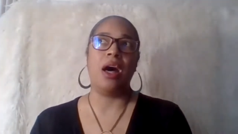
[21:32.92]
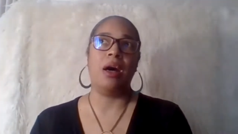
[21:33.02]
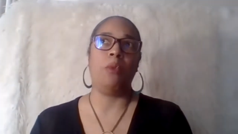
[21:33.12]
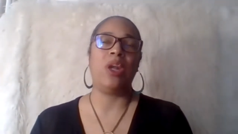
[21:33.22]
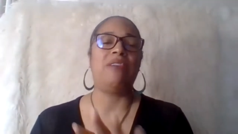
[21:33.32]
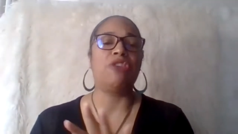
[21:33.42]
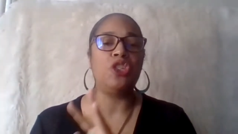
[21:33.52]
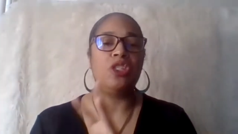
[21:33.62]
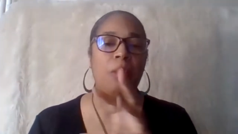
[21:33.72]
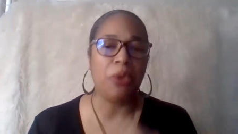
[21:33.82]
whatever
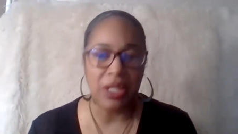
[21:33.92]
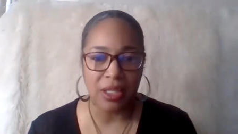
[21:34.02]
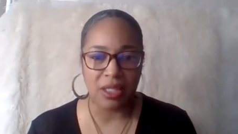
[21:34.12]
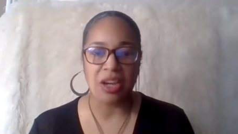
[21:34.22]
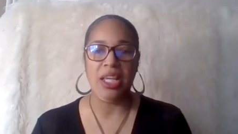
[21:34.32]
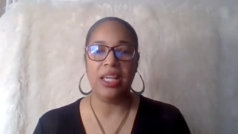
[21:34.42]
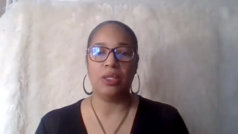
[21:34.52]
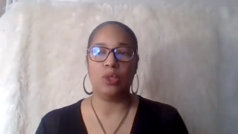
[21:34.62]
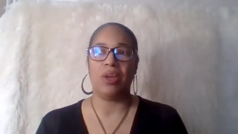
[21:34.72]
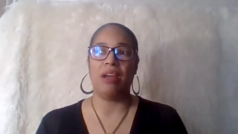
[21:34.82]
stubbornness there
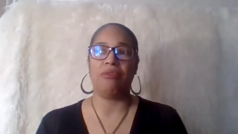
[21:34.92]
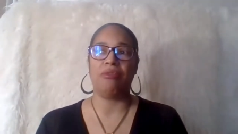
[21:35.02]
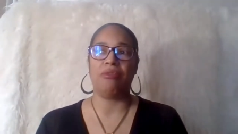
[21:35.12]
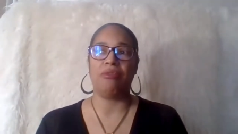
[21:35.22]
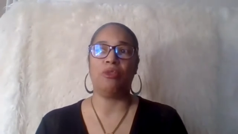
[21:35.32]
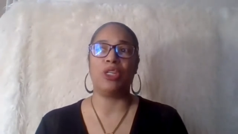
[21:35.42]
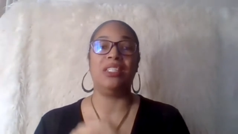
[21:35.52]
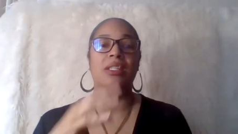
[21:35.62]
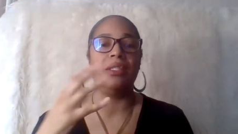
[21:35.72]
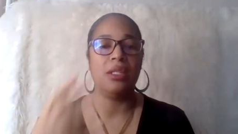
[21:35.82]
is, whatever
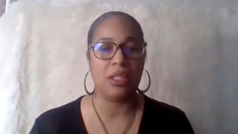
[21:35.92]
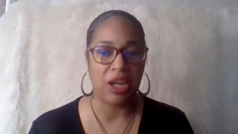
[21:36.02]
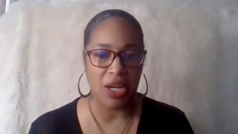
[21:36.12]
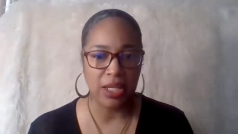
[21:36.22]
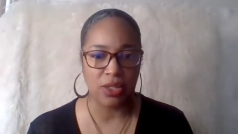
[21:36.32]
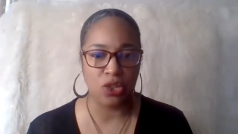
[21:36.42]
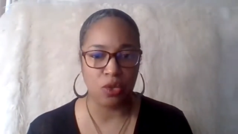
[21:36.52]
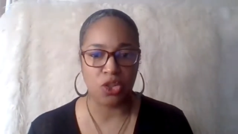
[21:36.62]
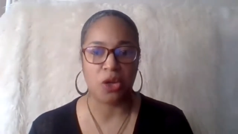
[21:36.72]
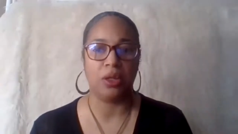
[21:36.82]
resistance there is to
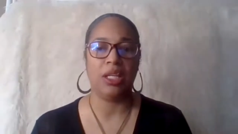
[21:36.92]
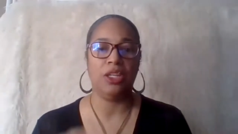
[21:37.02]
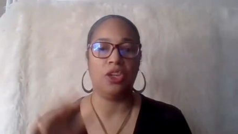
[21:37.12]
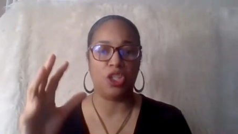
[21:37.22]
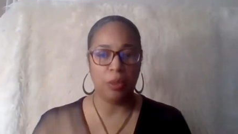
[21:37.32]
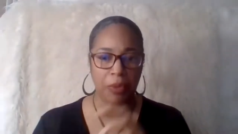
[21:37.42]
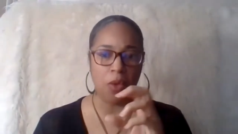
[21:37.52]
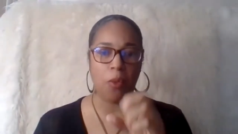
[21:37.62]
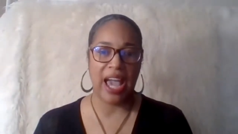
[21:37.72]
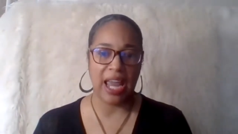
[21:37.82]
journaling. You're chipping
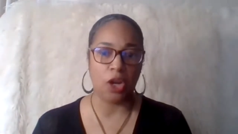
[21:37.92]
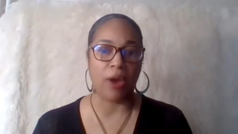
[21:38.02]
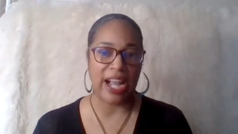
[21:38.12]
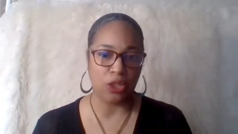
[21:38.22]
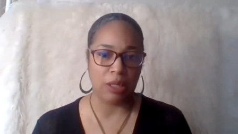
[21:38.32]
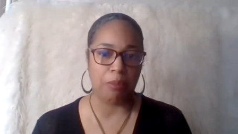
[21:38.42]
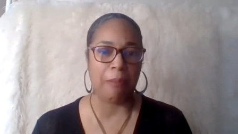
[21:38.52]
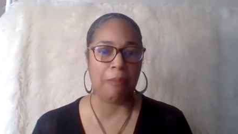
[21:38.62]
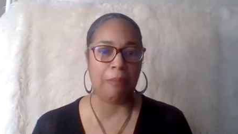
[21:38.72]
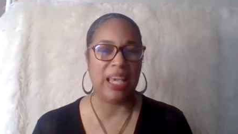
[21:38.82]
away at it gradually by
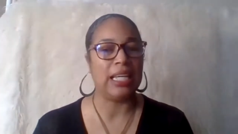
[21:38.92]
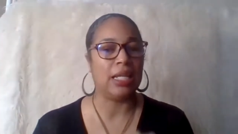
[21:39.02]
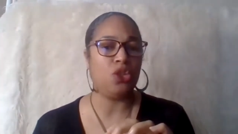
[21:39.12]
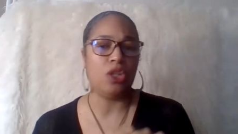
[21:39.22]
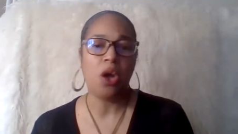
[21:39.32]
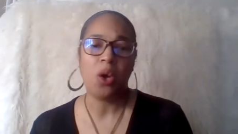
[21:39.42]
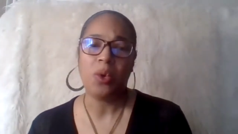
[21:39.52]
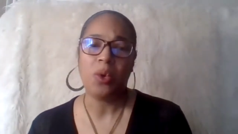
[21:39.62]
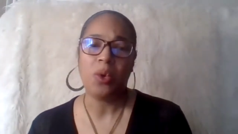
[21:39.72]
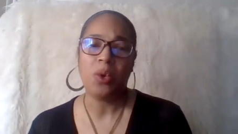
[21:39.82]
making it so
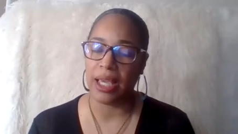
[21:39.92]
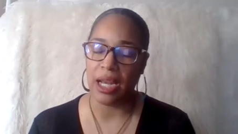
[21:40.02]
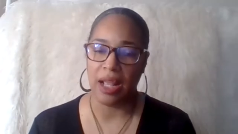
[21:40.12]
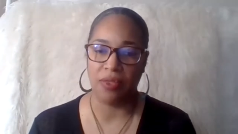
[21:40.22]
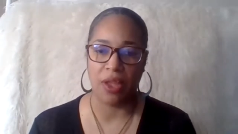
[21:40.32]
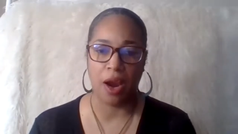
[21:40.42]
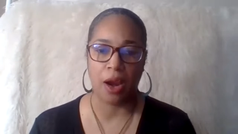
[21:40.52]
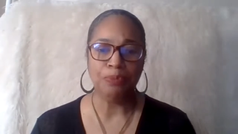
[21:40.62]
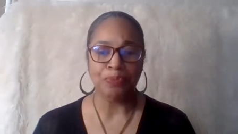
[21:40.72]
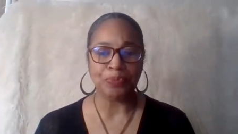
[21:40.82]
easy to get in
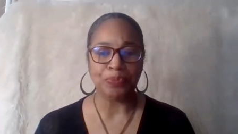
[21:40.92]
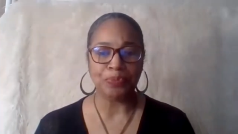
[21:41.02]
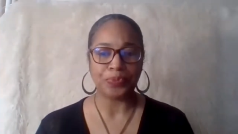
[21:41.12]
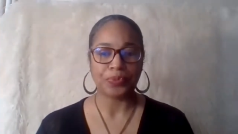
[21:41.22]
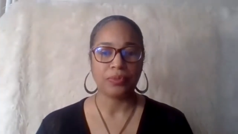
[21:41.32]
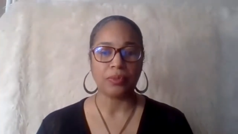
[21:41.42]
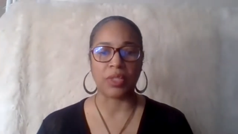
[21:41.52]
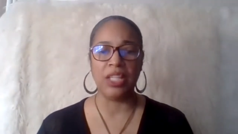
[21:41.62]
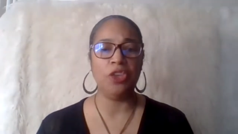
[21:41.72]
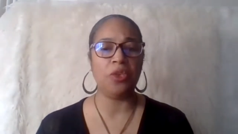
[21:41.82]
there. And
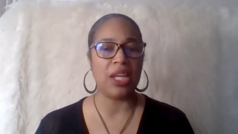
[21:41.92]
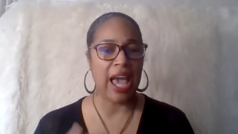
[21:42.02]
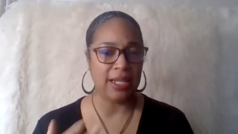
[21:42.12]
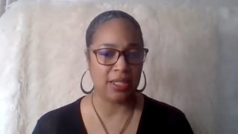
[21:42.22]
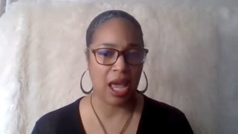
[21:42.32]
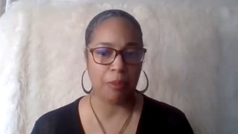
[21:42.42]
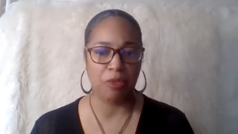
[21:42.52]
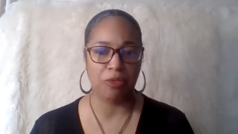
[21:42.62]
then you can add time